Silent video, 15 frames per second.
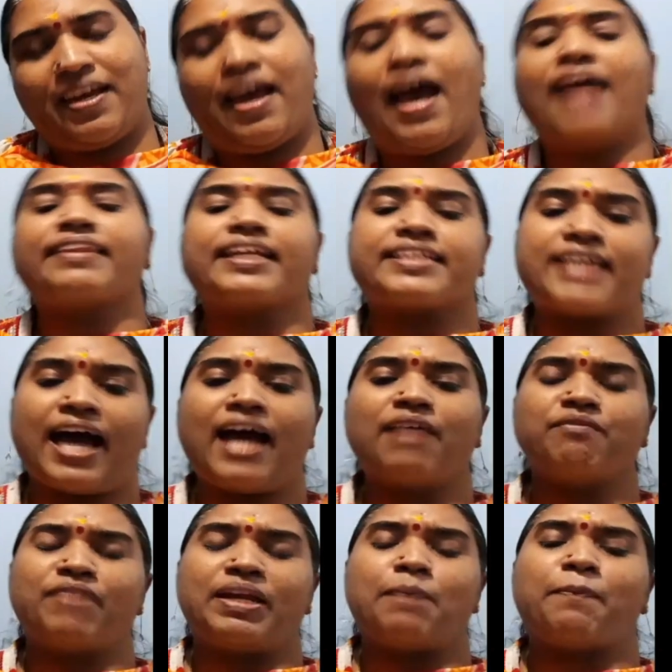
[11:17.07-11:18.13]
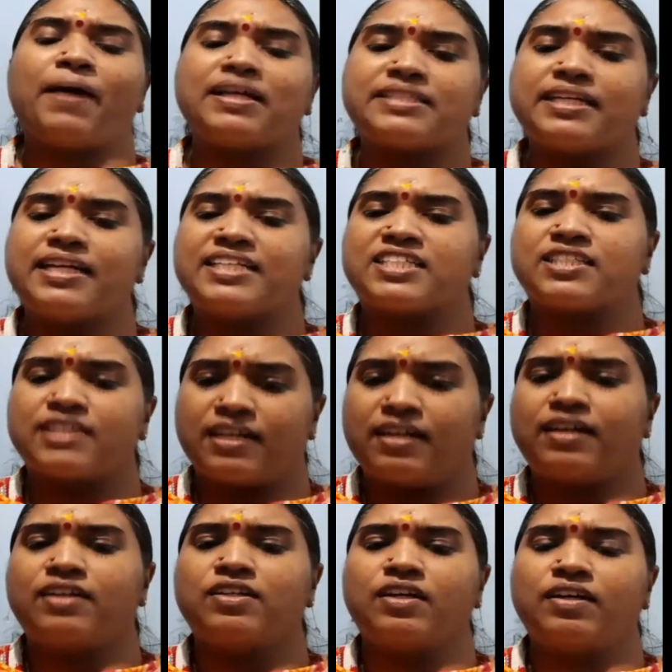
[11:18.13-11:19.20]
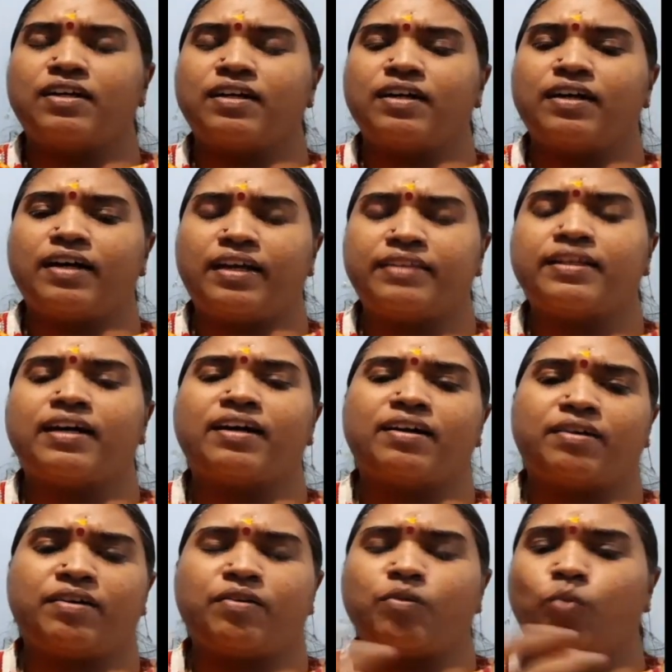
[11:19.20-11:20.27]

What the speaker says: At the time when a person is in the,